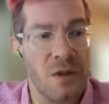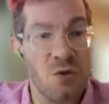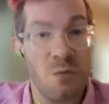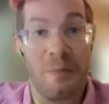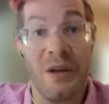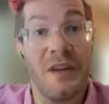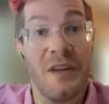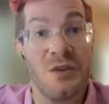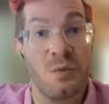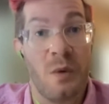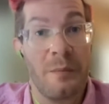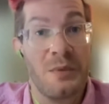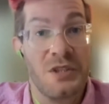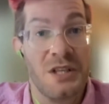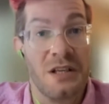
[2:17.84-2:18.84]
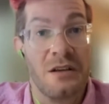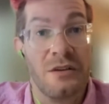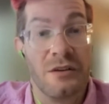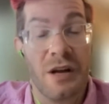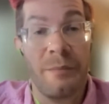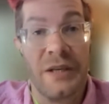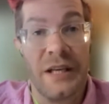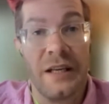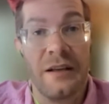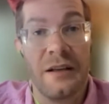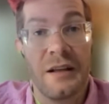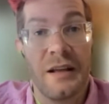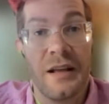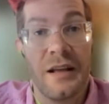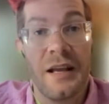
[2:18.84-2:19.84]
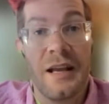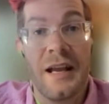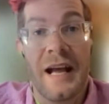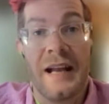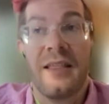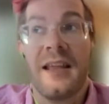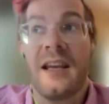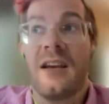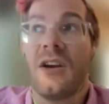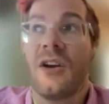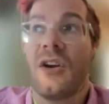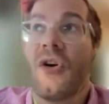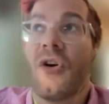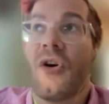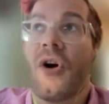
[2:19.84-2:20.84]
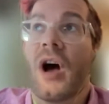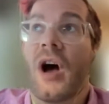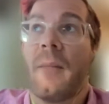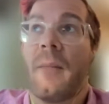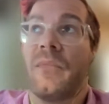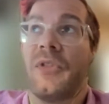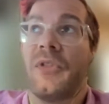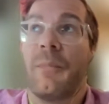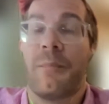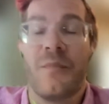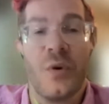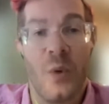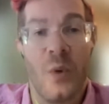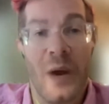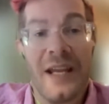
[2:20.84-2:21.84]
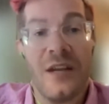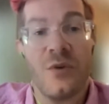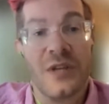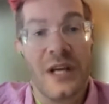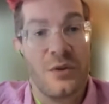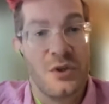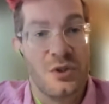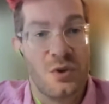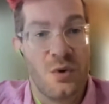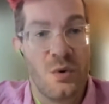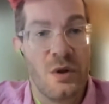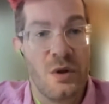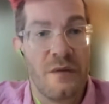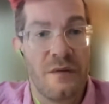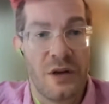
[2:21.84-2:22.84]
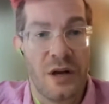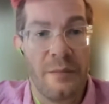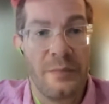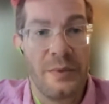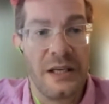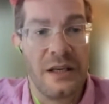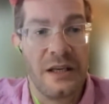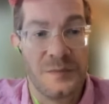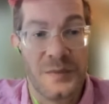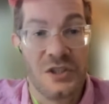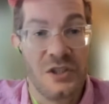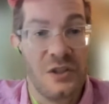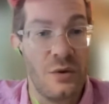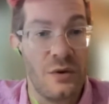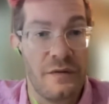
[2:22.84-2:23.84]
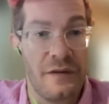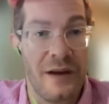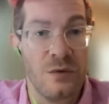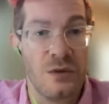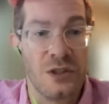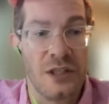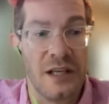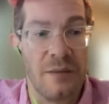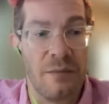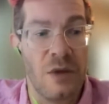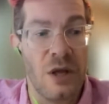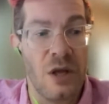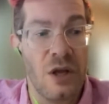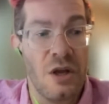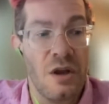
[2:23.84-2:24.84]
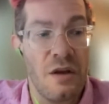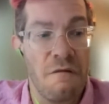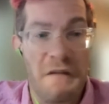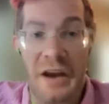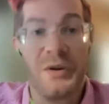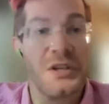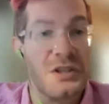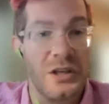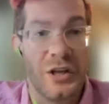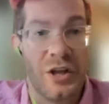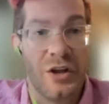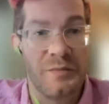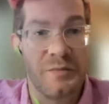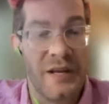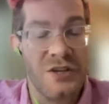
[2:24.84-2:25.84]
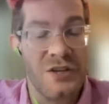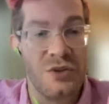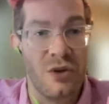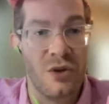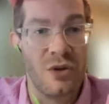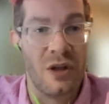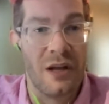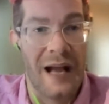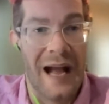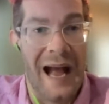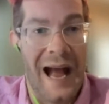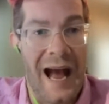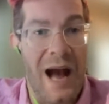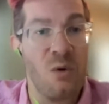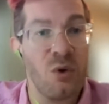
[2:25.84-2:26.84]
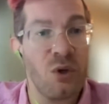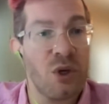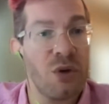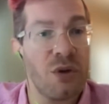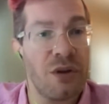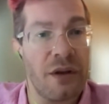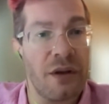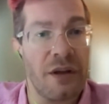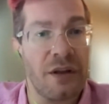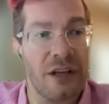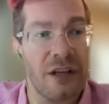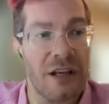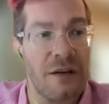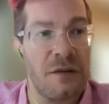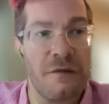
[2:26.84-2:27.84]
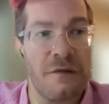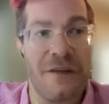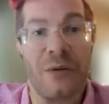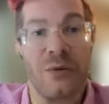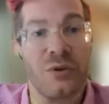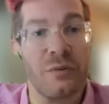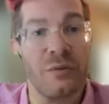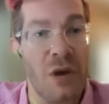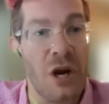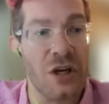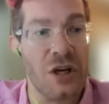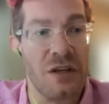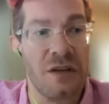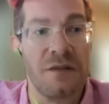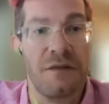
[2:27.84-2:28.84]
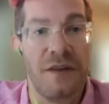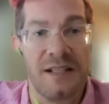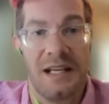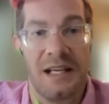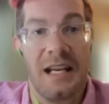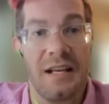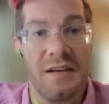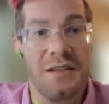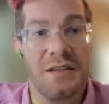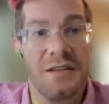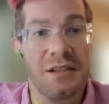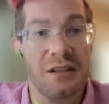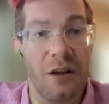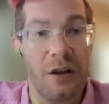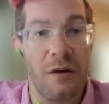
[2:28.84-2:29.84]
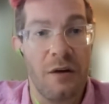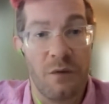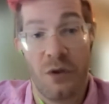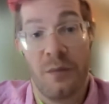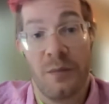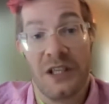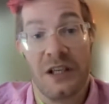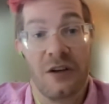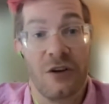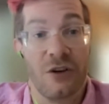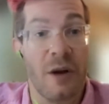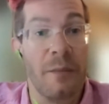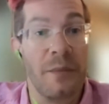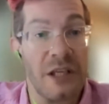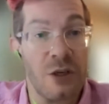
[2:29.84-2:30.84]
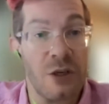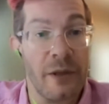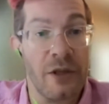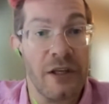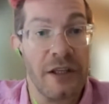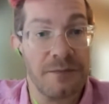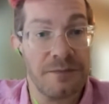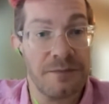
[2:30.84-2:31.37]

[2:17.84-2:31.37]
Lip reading: build this one particular company. And I think the way you tell the story of a company, especially on the founder team, varies a lot based on how good the kind of the founder market fit is for the particular company you're building.